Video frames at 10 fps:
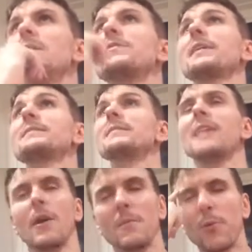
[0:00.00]
That's
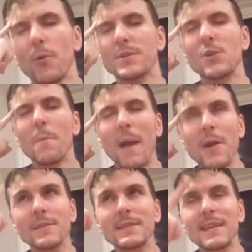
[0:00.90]
now pause. Your
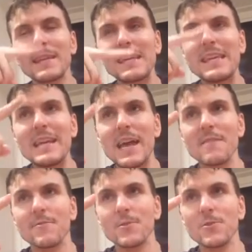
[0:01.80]
mouth is saying il
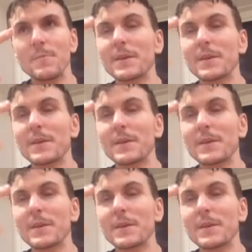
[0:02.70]
est venu